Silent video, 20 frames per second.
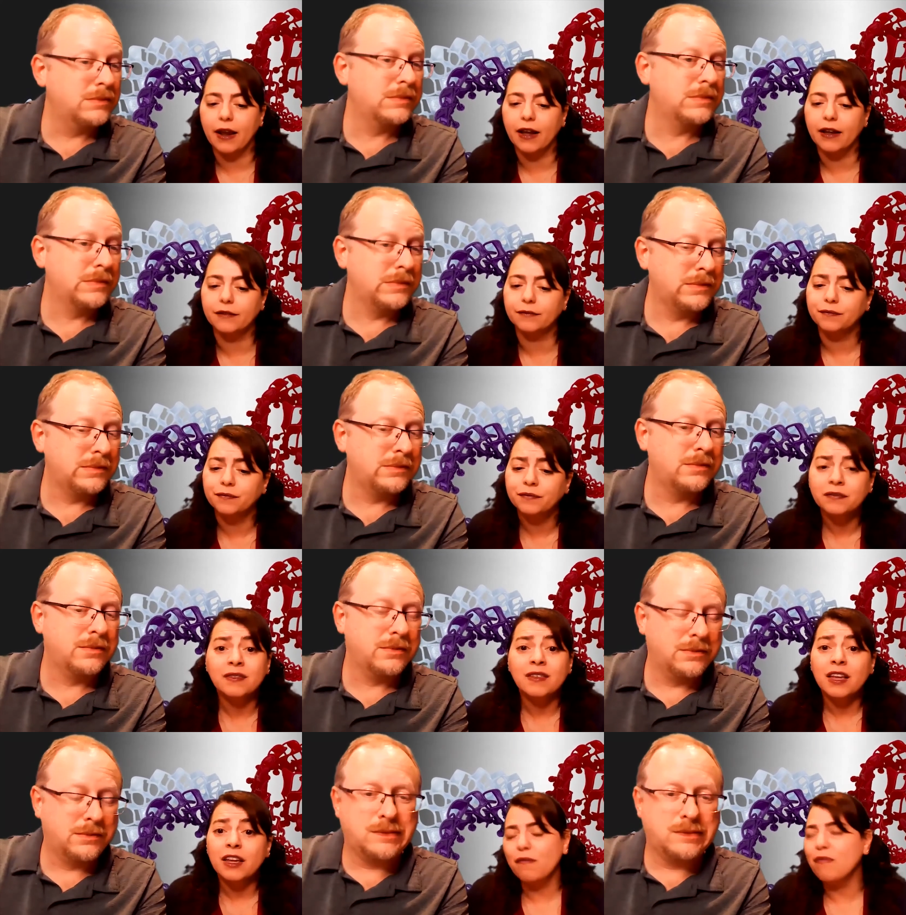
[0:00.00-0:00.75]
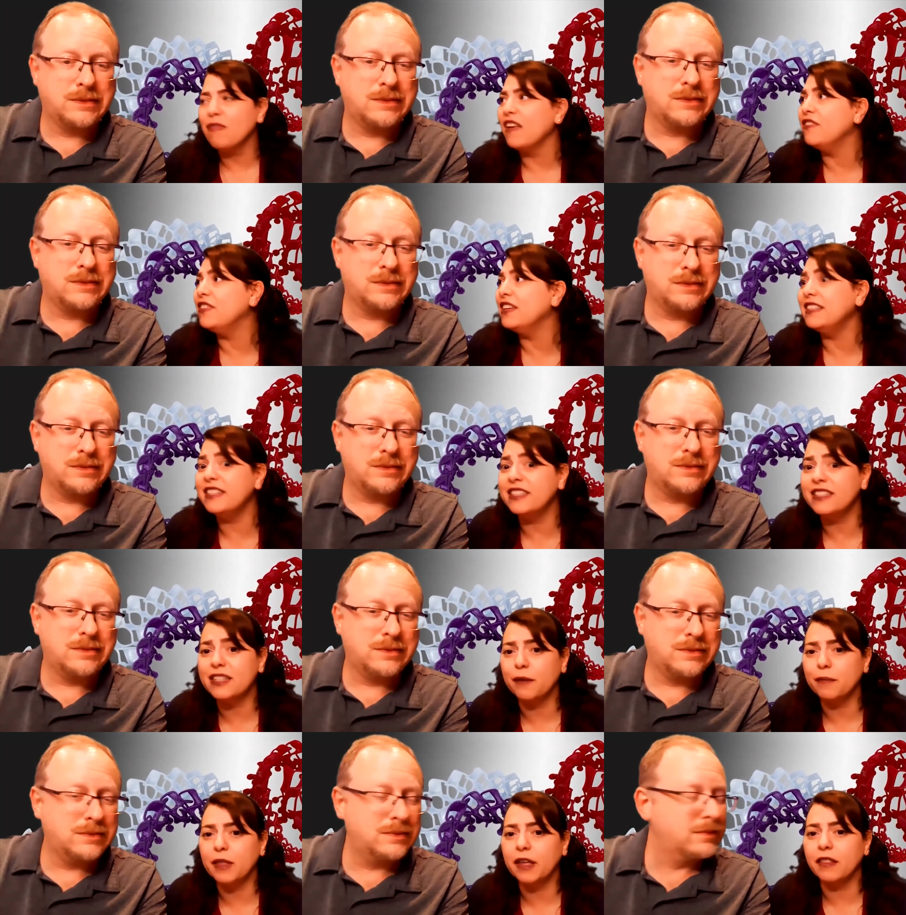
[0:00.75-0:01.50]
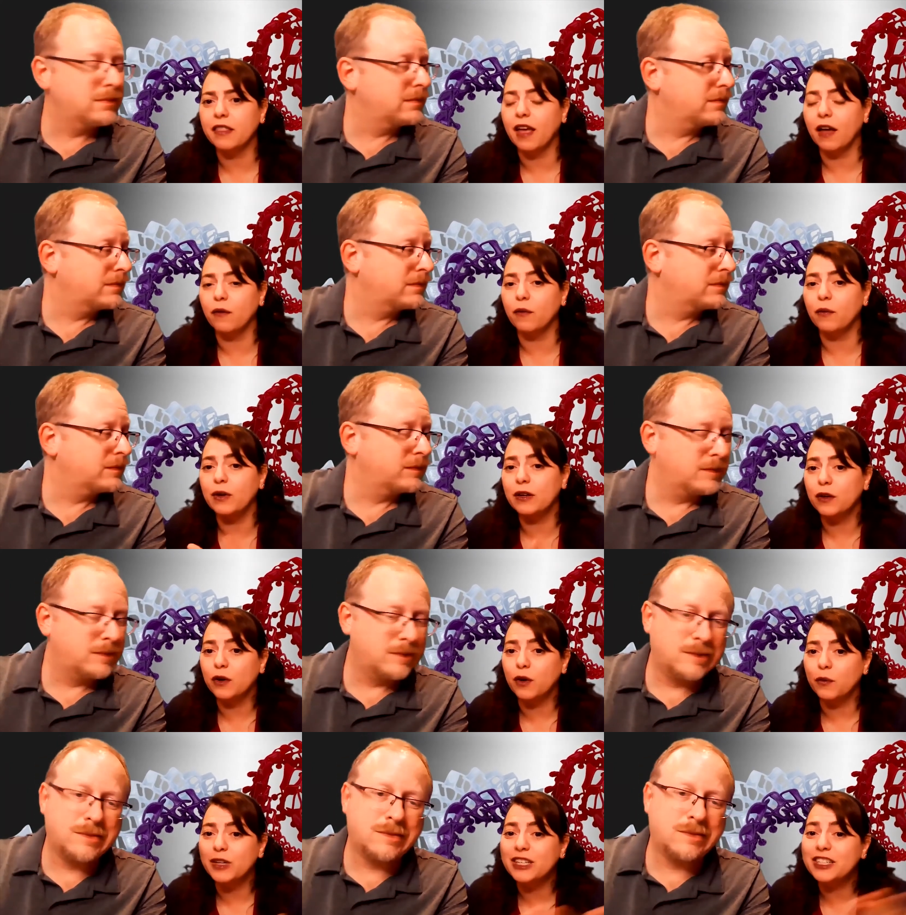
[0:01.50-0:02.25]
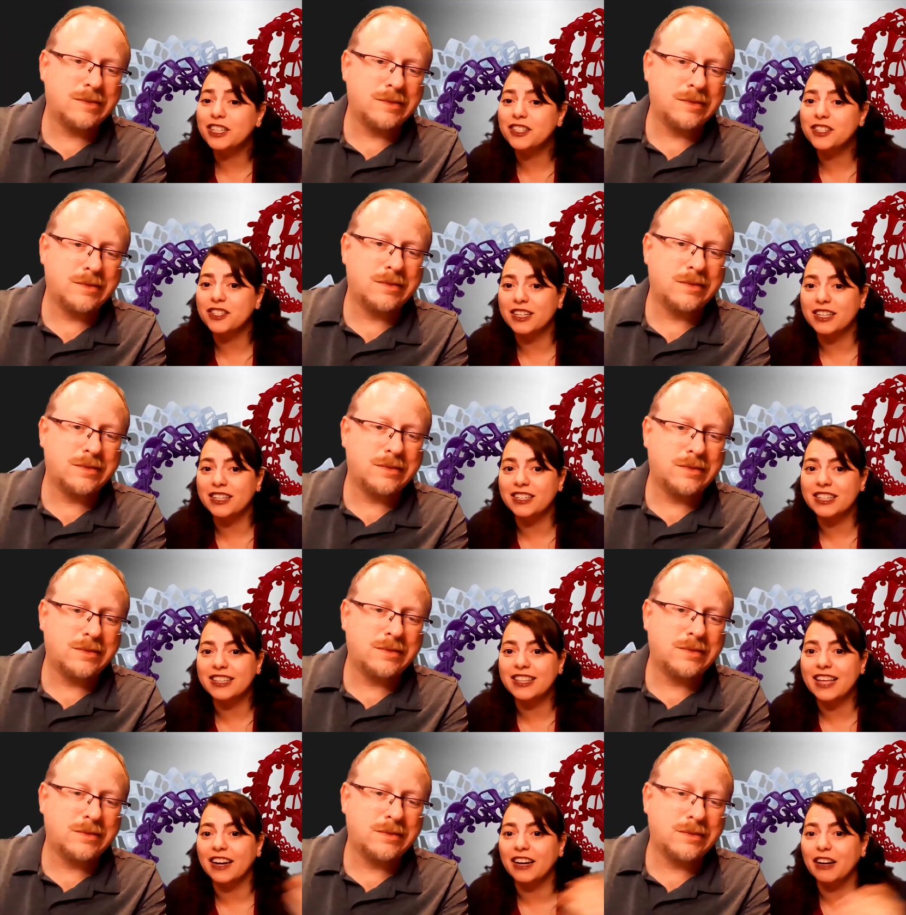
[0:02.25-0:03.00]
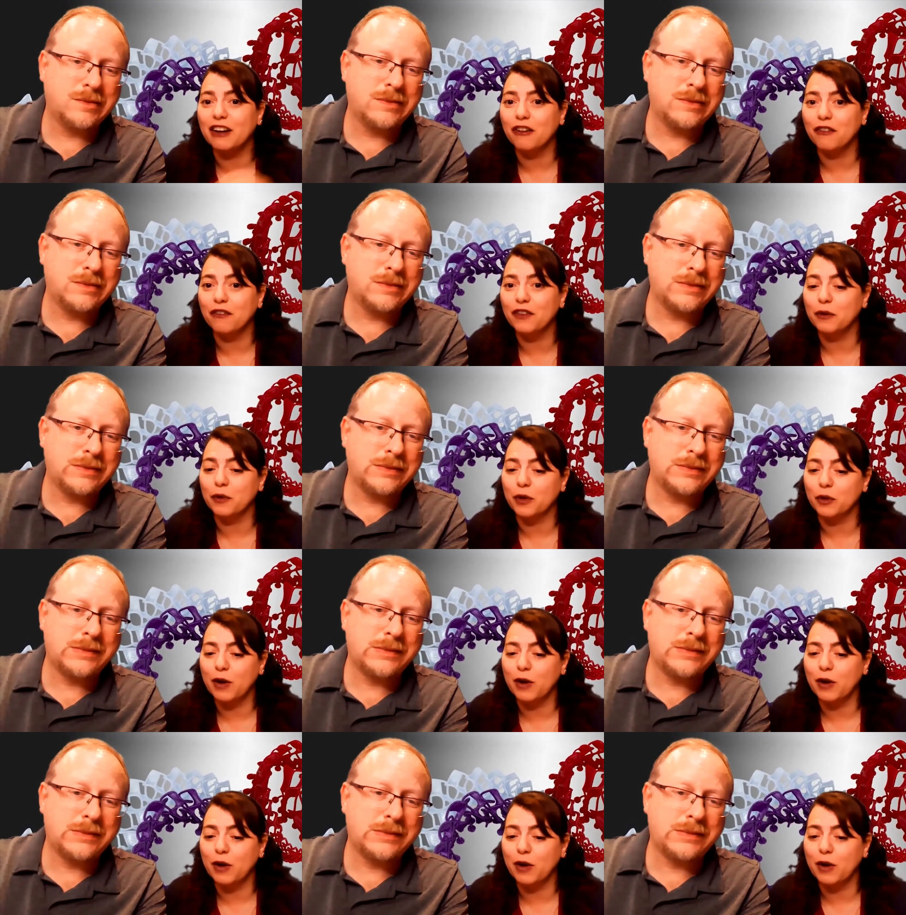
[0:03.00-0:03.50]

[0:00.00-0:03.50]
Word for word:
Speaker 1: And this is something that we, we just did that interview with